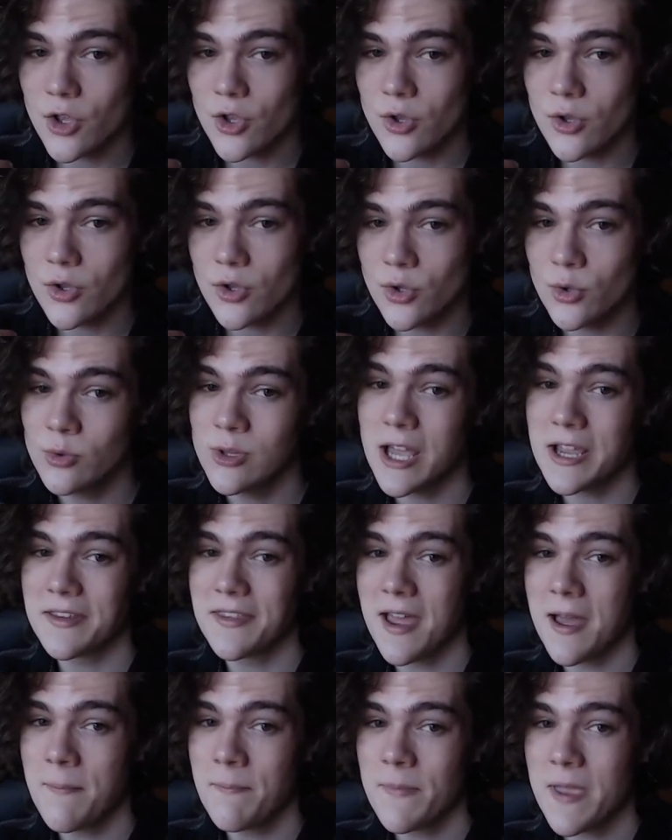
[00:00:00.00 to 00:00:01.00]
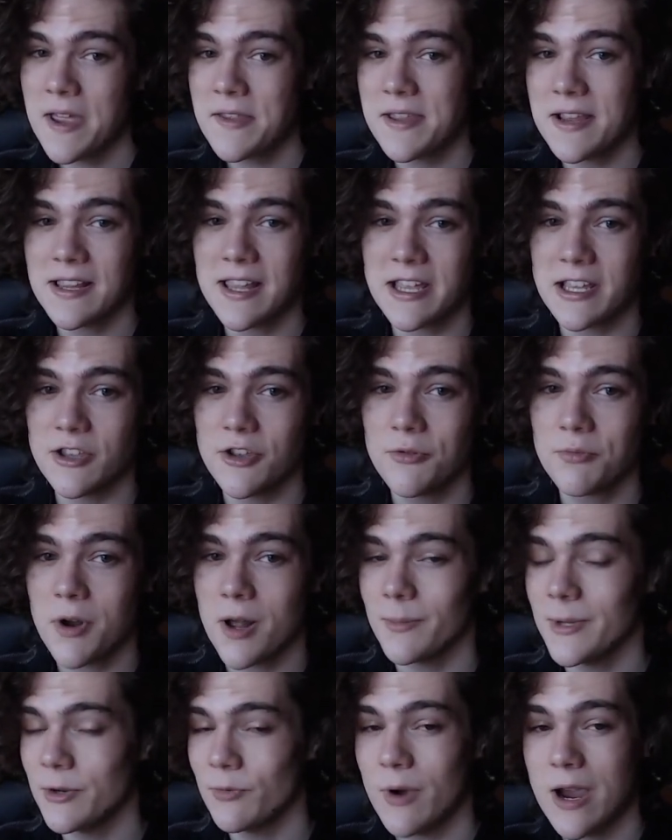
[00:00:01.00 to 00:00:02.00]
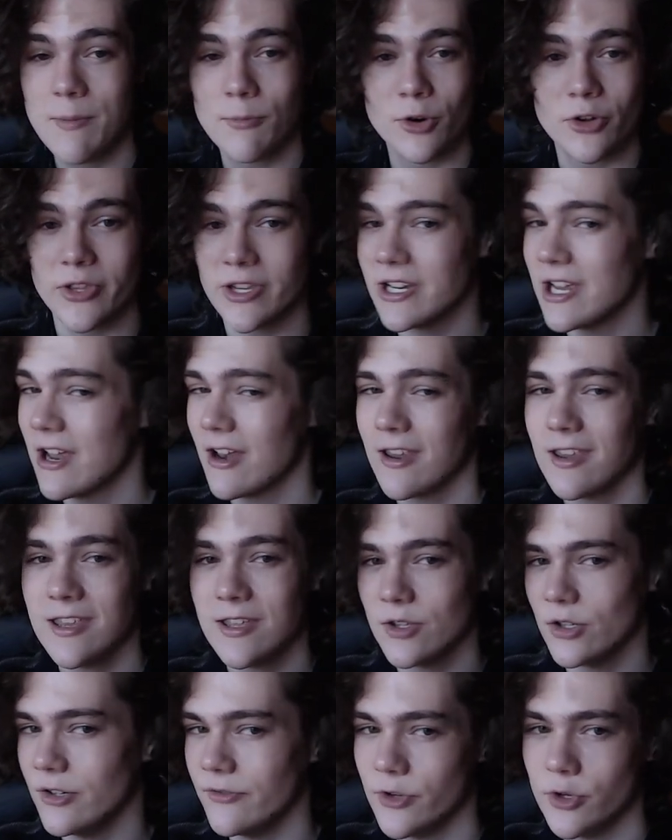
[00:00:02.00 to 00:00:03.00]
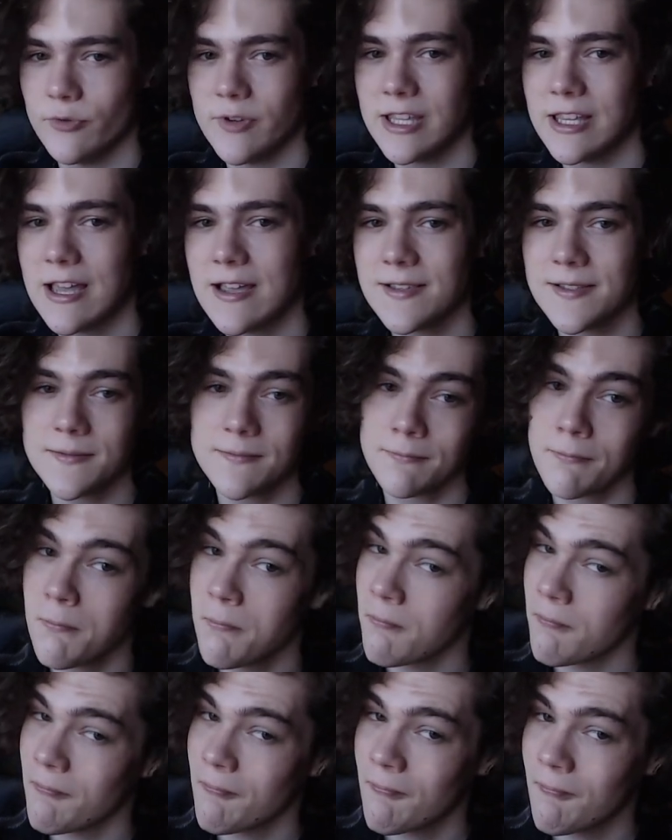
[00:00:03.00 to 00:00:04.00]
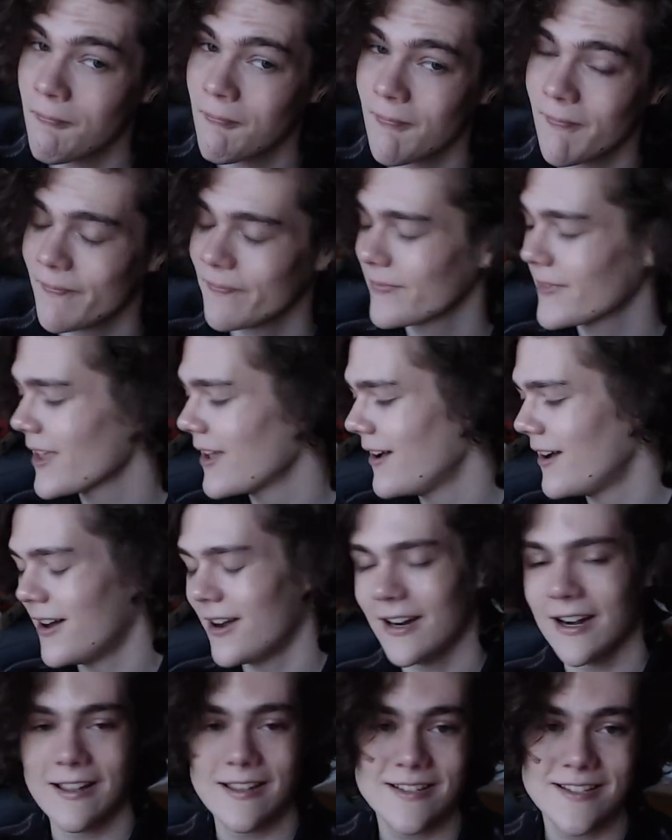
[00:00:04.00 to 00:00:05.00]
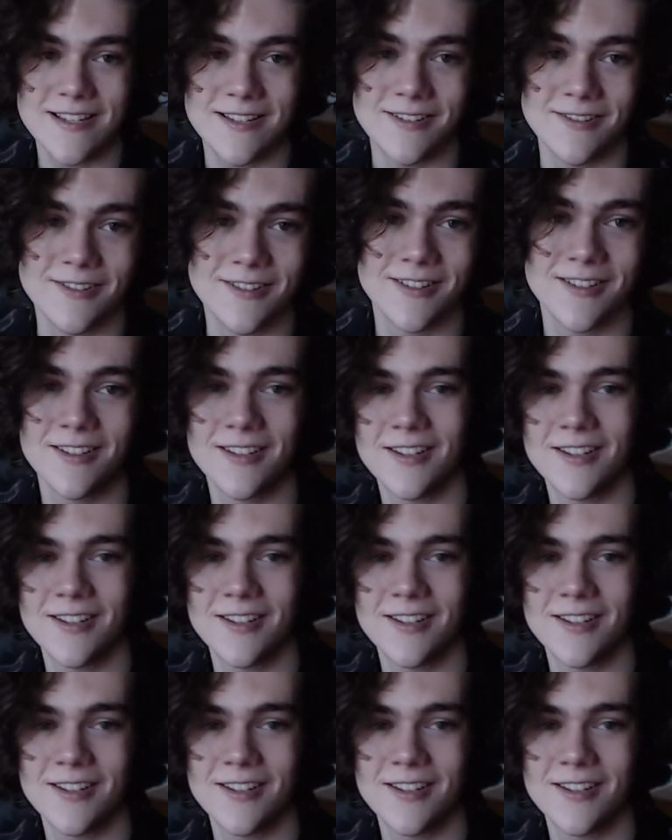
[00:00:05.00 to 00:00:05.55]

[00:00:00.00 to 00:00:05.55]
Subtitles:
you like them, and they like you probably way more than either of you realize. All right, see you, dude.